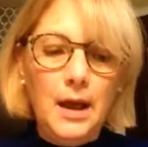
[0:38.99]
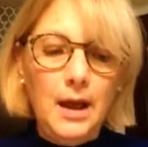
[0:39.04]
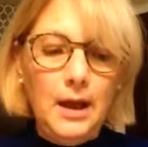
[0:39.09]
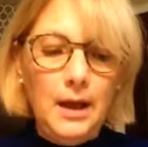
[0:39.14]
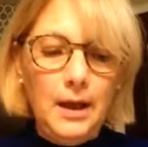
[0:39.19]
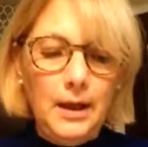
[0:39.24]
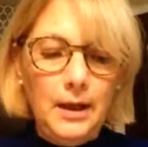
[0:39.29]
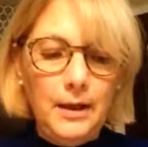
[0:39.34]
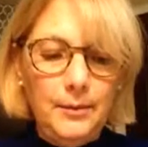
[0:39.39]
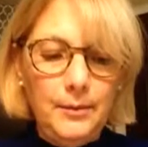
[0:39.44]

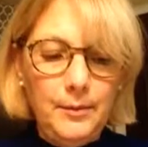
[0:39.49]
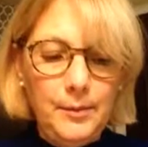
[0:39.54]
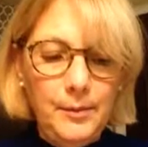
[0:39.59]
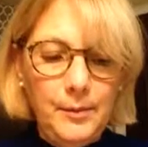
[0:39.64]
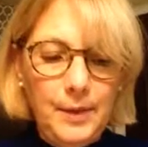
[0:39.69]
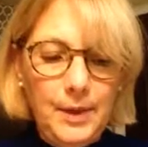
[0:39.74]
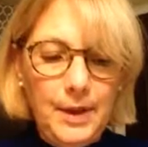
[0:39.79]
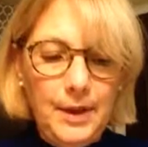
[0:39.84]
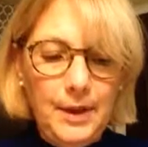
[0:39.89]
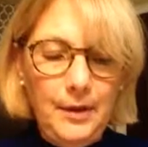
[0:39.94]

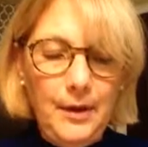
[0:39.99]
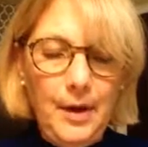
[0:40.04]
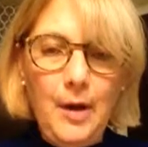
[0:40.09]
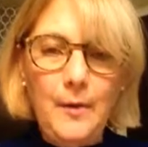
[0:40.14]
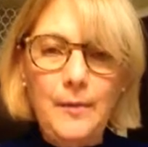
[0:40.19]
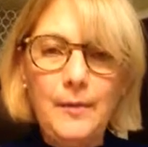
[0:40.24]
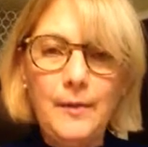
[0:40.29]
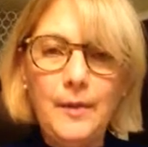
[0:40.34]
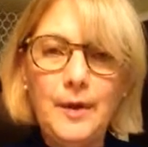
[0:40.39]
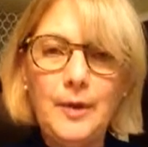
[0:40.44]

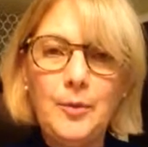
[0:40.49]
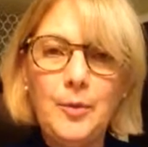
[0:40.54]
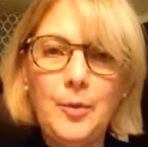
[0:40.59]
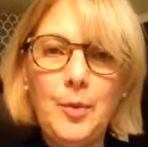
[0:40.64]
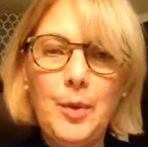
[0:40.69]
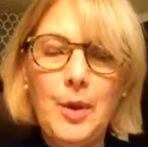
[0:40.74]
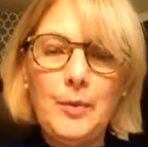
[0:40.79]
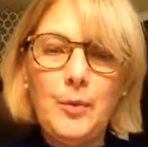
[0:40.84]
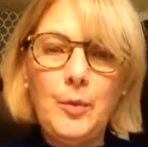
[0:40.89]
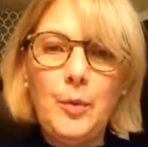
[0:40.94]
Hopefully you've
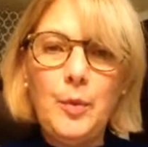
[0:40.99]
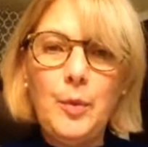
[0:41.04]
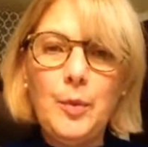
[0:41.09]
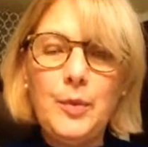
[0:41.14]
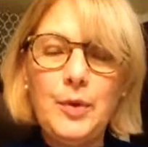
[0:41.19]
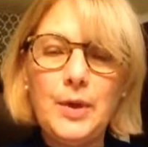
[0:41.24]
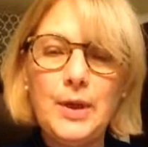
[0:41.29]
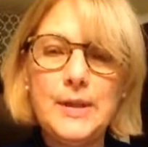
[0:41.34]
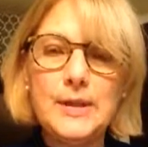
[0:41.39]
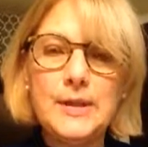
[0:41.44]
been
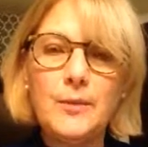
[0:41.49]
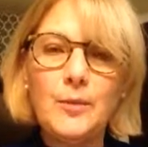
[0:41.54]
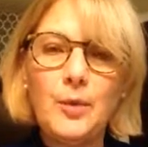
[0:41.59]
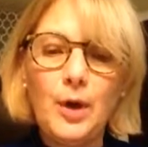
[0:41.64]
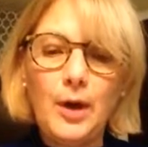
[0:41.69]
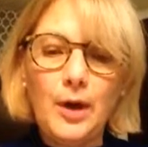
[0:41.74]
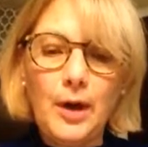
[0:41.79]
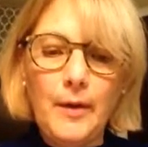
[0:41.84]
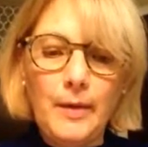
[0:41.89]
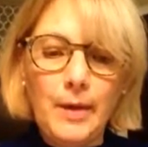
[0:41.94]
doing some
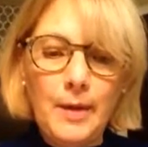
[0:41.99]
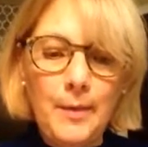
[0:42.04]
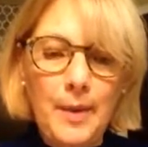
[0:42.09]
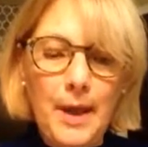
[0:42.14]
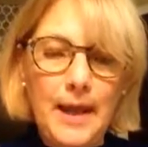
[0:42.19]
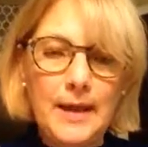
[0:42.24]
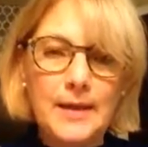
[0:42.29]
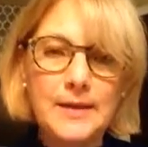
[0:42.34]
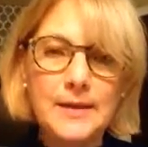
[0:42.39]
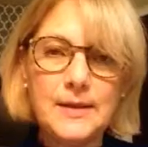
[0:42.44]
work over the
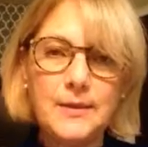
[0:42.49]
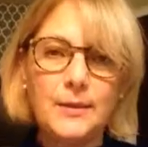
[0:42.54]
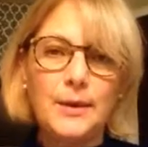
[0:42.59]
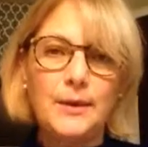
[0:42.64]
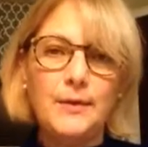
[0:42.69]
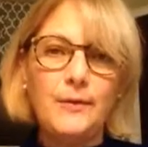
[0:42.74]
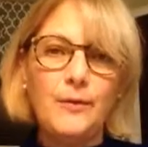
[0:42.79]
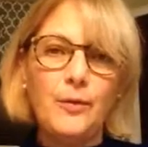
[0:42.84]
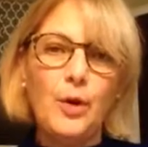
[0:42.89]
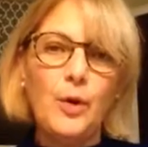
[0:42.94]
past
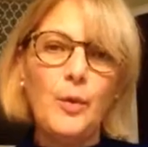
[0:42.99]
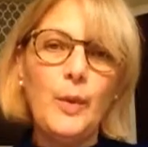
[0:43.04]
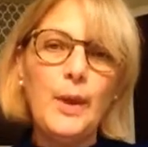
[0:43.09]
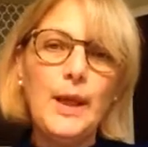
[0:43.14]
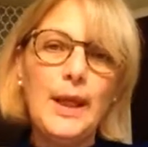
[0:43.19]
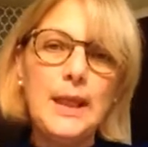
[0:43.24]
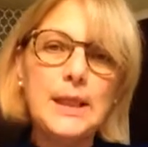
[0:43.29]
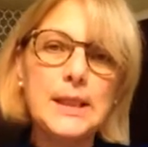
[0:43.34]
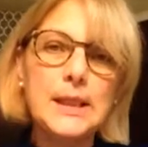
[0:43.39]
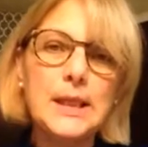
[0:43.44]
3-4
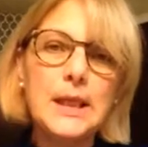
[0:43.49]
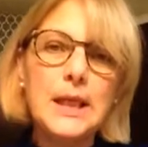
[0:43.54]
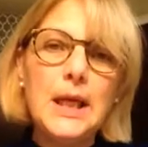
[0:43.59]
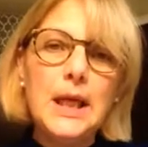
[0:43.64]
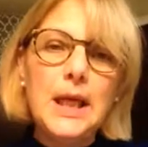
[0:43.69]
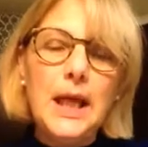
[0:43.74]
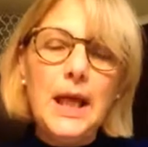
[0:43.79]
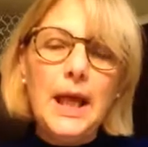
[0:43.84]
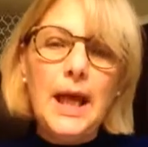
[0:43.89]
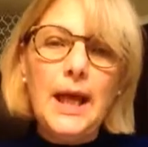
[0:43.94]
weeks,
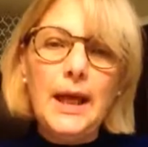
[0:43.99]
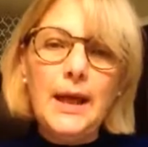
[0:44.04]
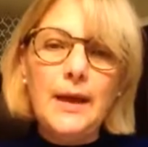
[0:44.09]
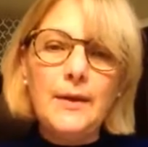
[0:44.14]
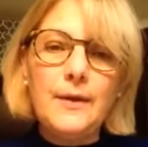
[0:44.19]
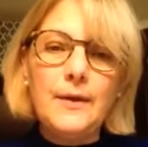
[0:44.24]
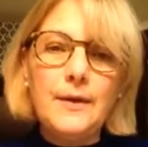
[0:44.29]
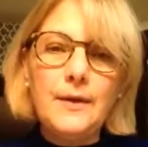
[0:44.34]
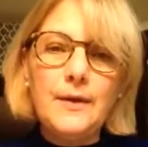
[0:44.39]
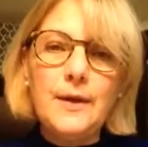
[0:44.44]

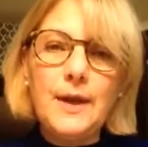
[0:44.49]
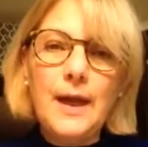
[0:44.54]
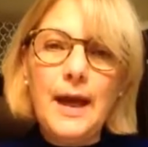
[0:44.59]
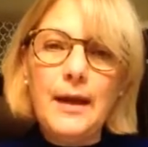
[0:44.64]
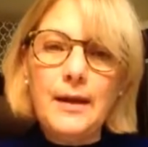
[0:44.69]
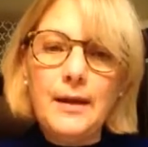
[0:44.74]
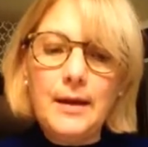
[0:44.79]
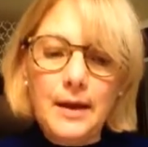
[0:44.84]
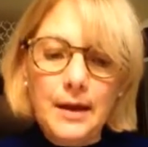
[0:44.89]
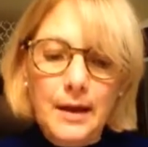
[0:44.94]
and
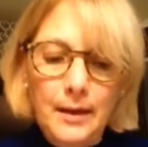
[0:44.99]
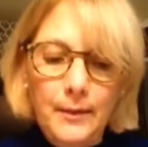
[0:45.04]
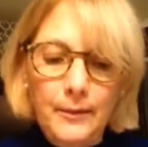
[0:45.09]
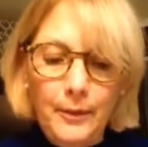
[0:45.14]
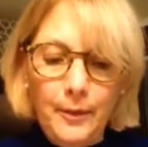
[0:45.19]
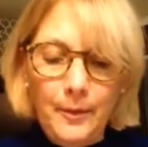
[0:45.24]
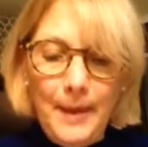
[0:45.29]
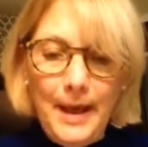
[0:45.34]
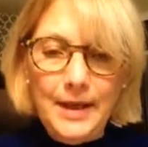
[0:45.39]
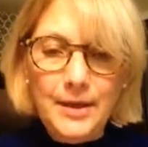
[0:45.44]
that
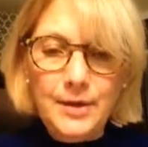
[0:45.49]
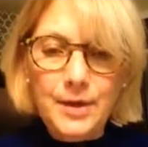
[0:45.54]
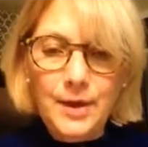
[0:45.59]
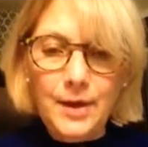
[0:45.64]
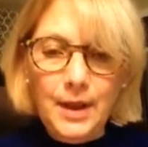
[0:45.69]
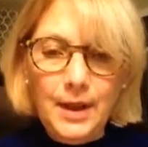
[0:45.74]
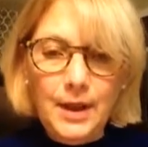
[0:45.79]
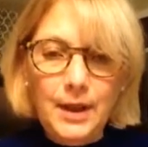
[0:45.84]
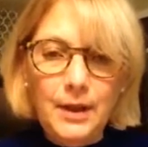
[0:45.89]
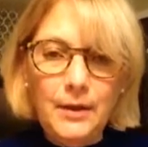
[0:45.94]

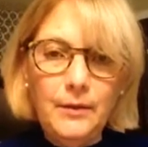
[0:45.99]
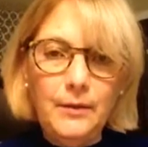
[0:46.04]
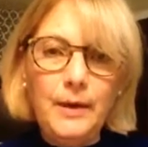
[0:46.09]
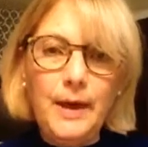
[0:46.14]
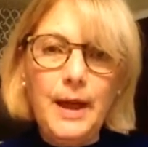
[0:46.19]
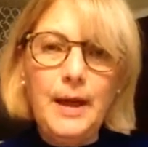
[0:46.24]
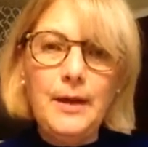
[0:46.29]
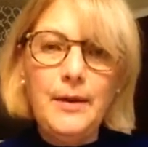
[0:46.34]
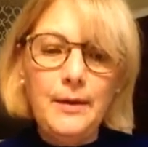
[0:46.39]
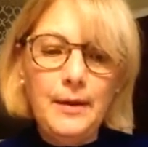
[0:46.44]
information that you've
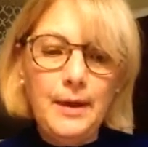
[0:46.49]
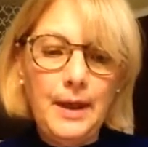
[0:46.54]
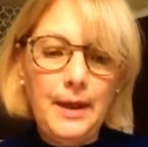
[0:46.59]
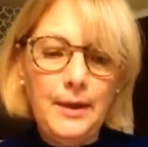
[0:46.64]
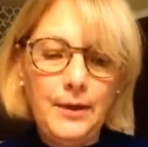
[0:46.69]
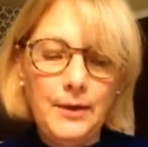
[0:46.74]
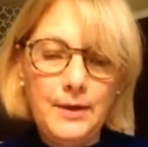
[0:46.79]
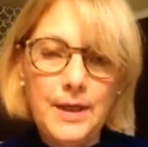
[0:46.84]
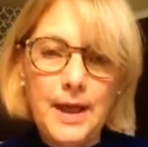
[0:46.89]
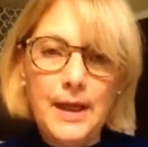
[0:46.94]
read in
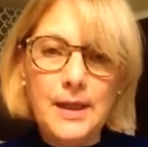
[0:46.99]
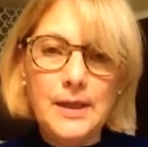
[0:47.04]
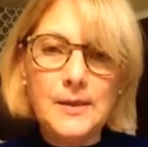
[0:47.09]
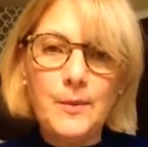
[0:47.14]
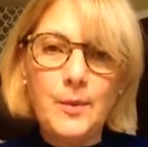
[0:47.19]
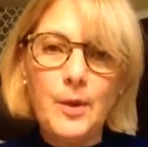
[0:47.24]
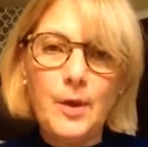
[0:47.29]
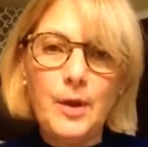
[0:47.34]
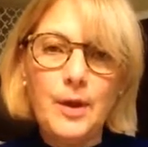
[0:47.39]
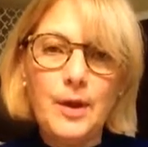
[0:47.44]
your
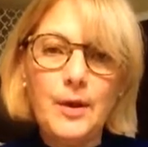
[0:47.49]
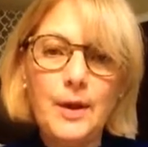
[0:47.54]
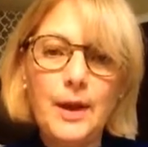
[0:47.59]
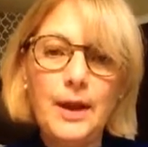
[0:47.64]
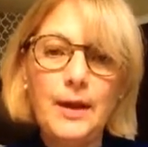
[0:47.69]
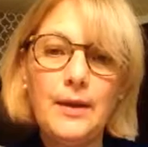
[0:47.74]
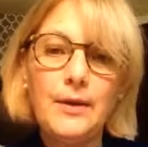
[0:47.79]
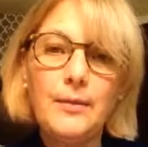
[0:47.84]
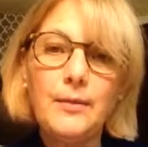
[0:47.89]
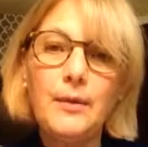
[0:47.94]
textbook
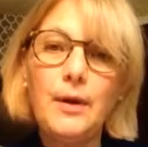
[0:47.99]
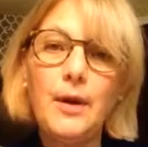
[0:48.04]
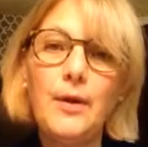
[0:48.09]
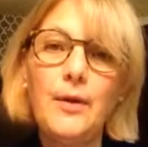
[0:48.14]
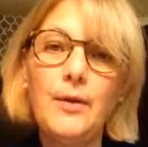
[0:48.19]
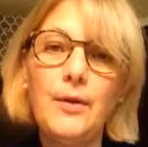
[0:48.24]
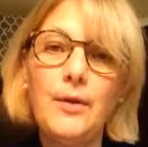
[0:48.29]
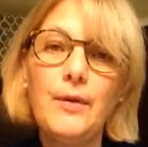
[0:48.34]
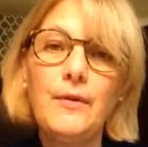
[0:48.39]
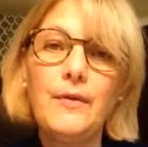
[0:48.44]
and
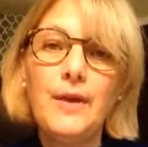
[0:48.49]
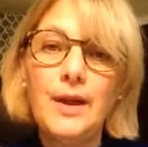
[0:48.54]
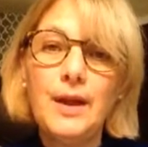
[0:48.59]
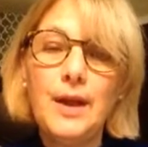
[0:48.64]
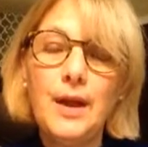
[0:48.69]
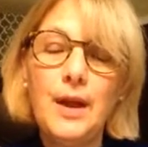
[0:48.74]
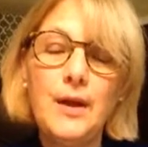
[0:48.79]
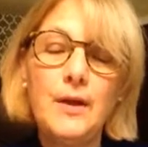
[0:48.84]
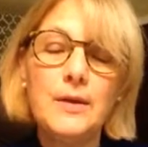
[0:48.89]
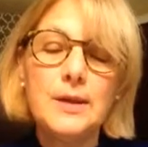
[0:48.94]
through the
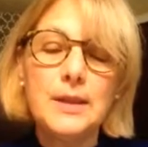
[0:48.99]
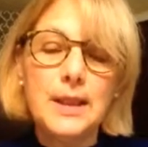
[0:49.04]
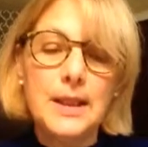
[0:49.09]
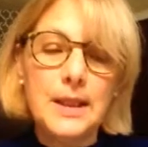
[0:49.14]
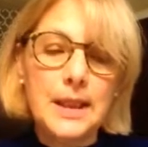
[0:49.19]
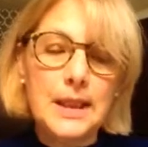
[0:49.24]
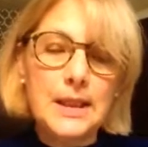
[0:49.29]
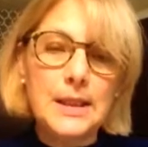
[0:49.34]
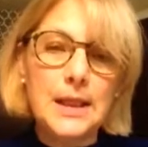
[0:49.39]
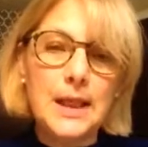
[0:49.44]
videos
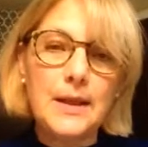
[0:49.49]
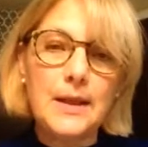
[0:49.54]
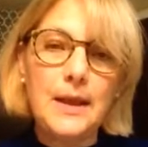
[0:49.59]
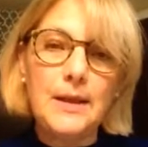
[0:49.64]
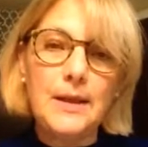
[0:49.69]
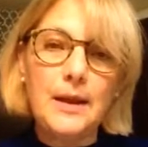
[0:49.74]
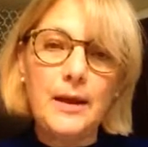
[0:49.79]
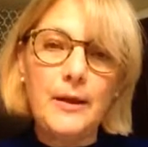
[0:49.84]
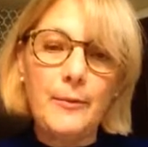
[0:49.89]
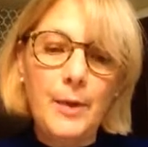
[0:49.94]
and things like
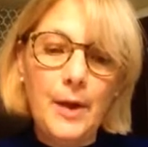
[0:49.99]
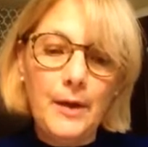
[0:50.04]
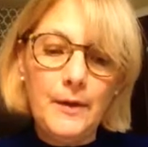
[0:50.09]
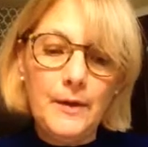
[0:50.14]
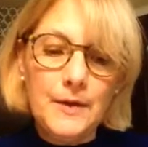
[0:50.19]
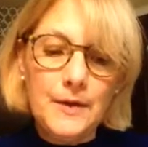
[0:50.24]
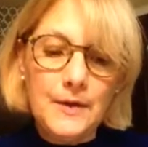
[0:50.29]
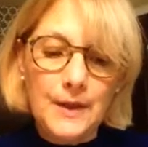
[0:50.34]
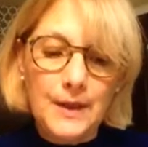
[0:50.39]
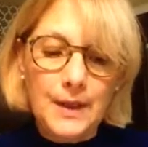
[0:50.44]
that I've
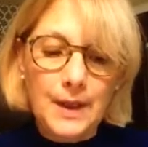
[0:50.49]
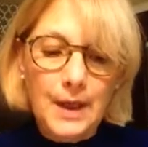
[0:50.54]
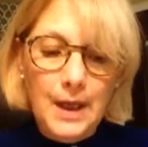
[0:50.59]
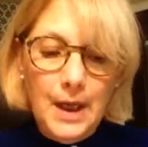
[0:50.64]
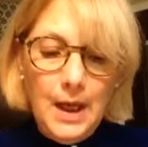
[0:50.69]
posted